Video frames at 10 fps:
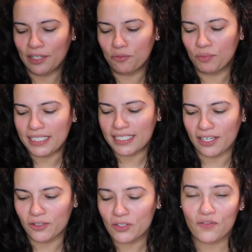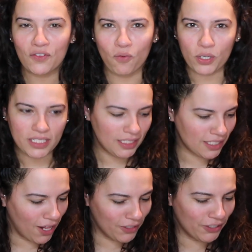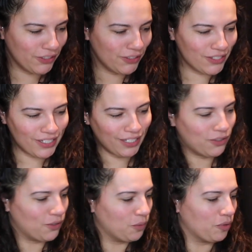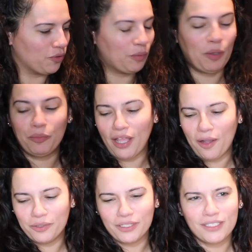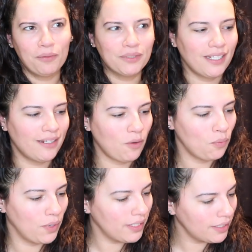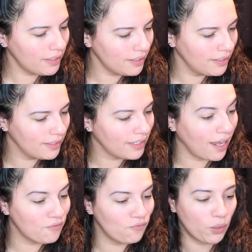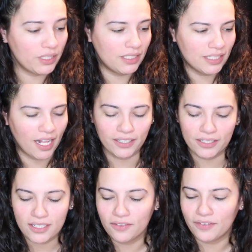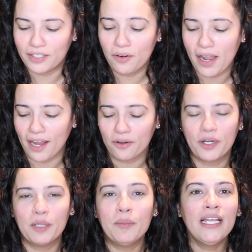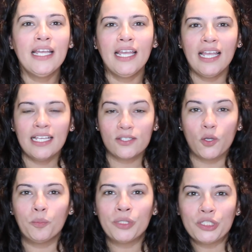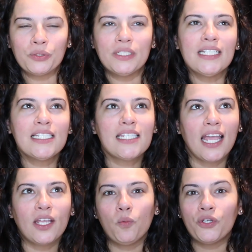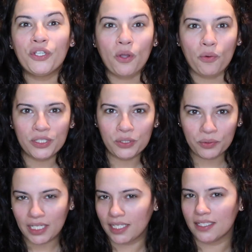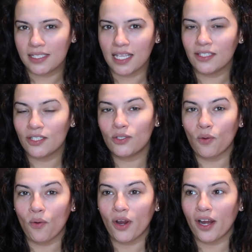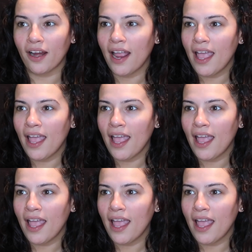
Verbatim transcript: It retails for $14. I super remember that one because I was like, what? Yeah, $14 Lavido hand cream. So patchouli is like when you go into an incense store